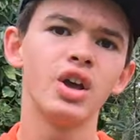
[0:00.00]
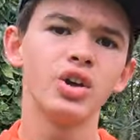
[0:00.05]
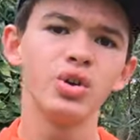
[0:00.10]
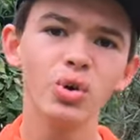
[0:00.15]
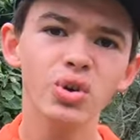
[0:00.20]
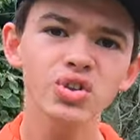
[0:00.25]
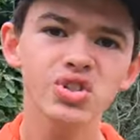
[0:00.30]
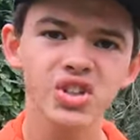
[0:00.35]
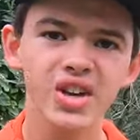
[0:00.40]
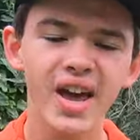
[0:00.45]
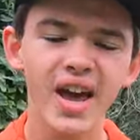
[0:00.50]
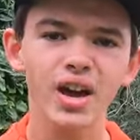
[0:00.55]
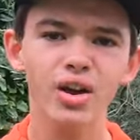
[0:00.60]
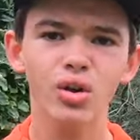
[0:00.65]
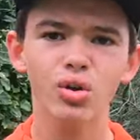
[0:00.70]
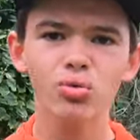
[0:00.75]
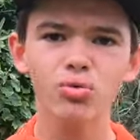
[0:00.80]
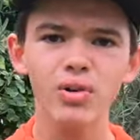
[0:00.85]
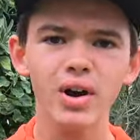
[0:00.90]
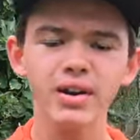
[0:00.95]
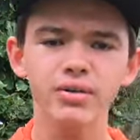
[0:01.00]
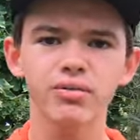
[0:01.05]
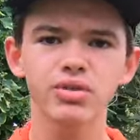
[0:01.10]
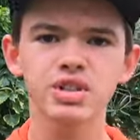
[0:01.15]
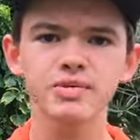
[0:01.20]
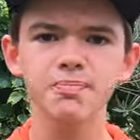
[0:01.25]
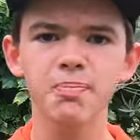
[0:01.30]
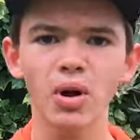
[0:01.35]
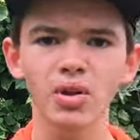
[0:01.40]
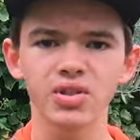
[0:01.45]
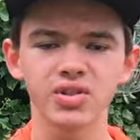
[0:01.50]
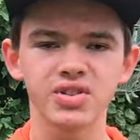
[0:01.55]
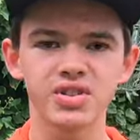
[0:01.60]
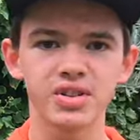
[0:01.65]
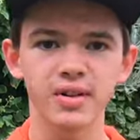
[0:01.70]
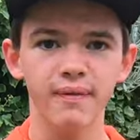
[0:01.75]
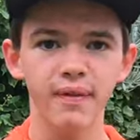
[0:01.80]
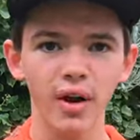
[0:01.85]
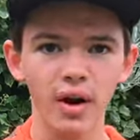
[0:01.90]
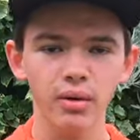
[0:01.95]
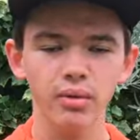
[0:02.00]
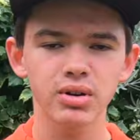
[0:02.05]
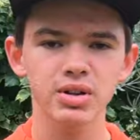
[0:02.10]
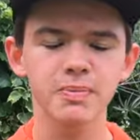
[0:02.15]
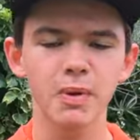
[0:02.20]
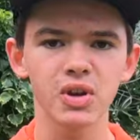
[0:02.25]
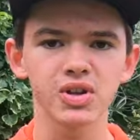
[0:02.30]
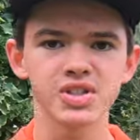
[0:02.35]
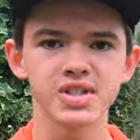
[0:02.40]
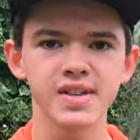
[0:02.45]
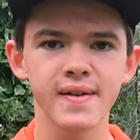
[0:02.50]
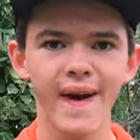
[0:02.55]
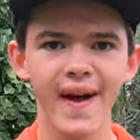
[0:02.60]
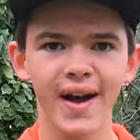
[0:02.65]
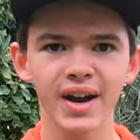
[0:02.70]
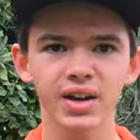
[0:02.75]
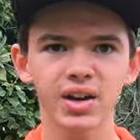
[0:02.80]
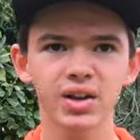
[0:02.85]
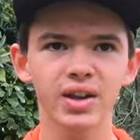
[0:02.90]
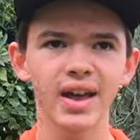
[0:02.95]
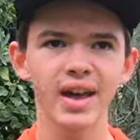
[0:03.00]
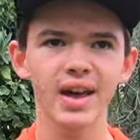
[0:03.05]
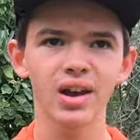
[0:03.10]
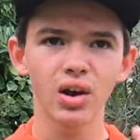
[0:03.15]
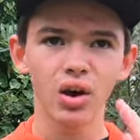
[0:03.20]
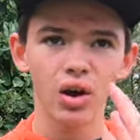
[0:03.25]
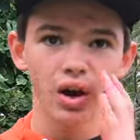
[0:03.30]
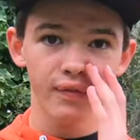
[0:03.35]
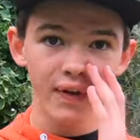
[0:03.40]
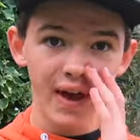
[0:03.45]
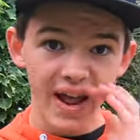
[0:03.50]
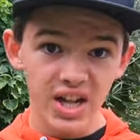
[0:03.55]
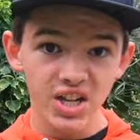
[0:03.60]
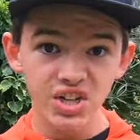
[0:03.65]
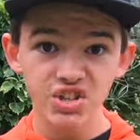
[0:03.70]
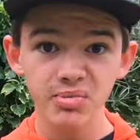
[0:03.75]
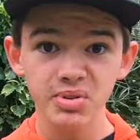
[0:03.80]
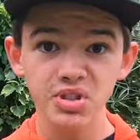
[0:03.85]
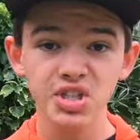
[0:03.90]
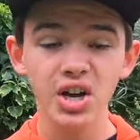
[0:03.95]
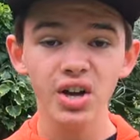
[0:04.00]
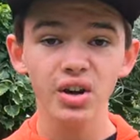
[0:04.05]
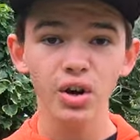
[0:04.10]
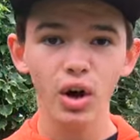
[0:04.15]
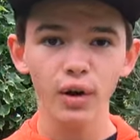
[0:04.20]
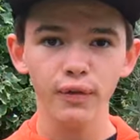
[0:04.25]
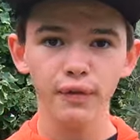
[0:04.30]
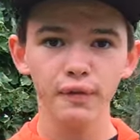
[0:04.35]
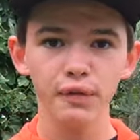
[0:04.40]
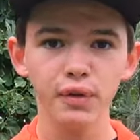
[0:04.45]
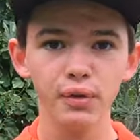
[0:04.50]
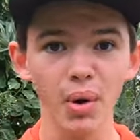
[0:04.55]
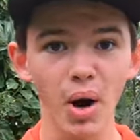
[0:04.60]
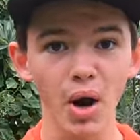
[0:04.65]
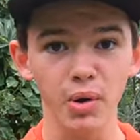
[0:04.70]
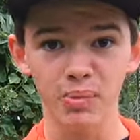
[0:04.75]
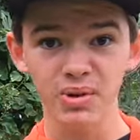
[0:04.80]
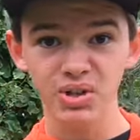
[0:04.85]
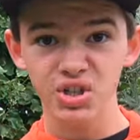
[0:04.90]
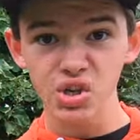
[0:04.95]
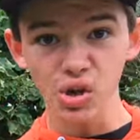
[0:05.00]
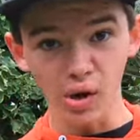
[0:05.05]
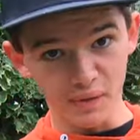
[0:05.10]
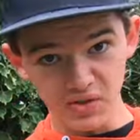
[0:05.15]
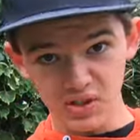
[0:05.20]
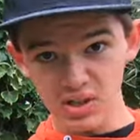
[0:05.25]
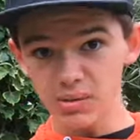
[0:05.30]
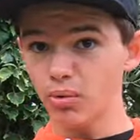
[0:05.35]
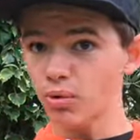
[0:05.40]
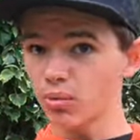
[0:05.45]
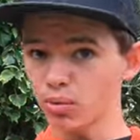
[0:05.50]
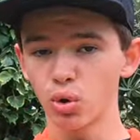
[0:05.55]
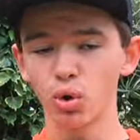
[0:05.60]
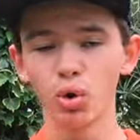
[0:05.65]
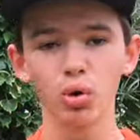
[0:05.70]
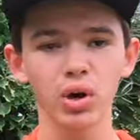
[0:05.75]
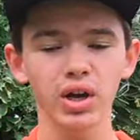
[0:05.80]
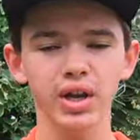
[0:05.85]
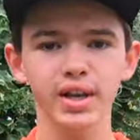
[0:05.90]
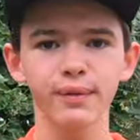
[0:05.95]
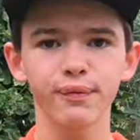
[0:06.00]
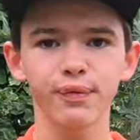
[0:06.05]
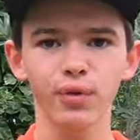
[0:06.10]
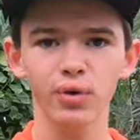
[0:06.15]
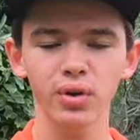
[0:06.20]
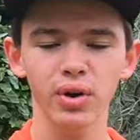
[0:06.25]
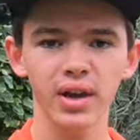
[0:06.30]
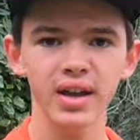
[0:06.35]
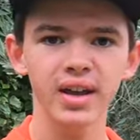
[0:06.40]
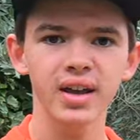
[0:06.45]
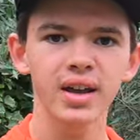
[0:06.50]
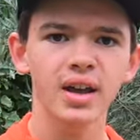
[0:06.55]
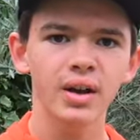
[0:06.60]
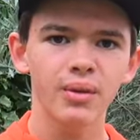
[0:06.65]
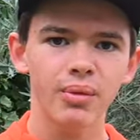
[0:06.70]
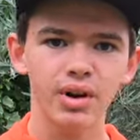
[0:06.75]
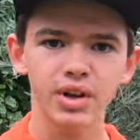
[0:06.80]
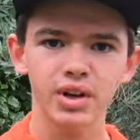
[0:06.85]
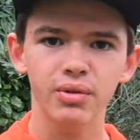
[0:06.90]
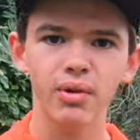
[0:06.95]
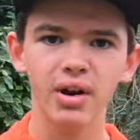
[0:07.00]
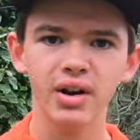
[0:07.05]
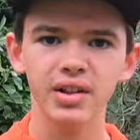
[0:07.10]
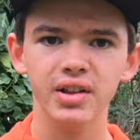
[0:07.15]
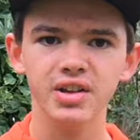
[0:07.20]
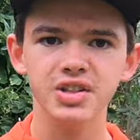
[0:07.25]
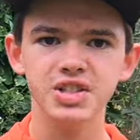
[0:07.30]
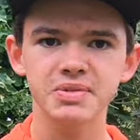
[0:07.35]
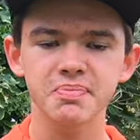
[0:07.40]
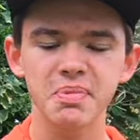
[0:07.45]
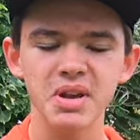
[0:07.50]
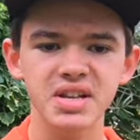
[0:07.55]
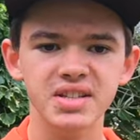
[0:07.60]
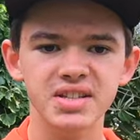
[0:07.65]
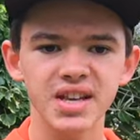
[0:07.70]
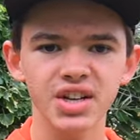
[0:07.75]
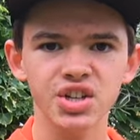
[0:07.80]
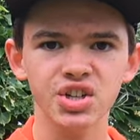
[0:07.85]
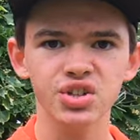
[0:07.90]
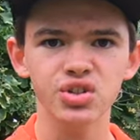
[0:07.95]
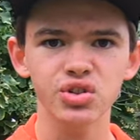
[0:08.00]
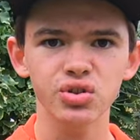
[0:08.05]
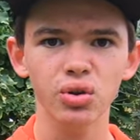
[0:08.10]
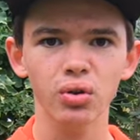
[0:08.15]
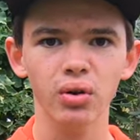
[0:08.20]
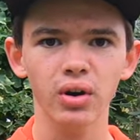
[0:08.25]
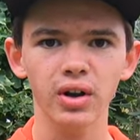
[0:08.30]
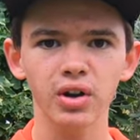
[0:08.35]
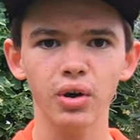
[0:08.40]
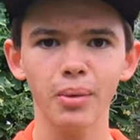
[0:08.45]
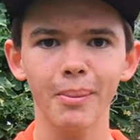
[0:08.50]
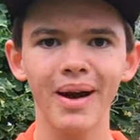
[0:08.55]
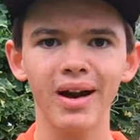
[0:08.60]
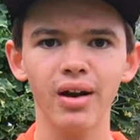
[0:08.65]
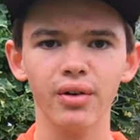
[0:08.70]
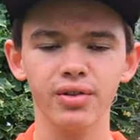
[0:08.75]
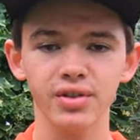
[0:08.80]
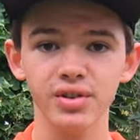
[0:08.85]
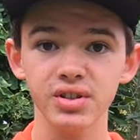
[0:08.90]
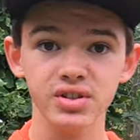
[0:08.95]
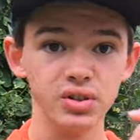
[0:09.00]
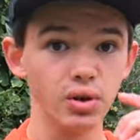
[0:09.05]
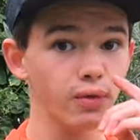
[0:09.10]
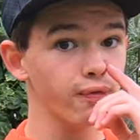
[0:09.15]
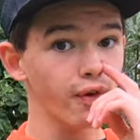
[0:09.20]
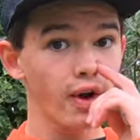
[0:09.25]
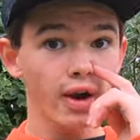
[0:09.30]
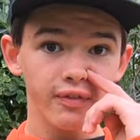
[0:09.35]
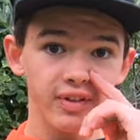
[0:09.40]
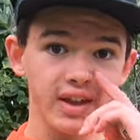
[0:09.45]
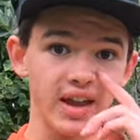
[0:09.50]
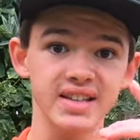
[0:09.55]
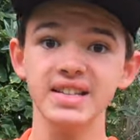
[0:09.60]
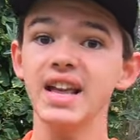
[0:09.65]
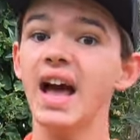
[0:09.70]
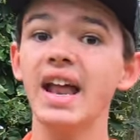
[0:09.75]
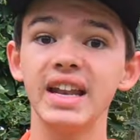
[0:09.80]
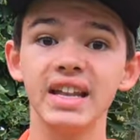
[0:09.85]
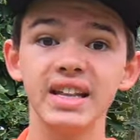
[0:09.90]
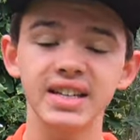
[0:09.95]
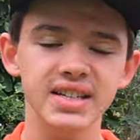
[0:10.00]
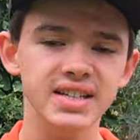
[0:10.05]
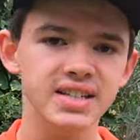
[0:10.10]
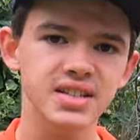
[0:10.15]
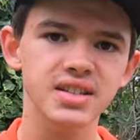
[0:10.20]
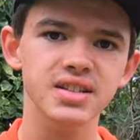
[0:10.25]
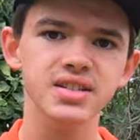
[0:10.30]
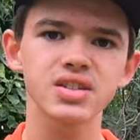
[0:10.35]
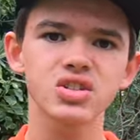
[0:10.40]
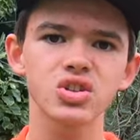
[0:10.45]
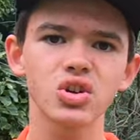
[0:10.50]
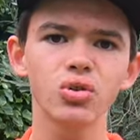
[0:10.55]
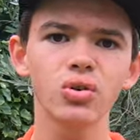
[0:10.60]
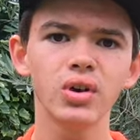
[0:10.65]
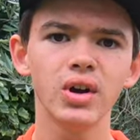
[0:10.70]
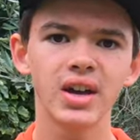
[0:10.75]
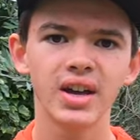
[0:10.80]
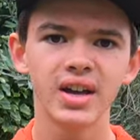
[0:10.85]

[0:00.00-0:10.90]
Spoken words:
You also get great response, they're very responsive, and you get a lot of energy return off of the road, which is obviously what we're all looking for here when you're running those speed sessions or in your marathons or 5Ks, any distance at all.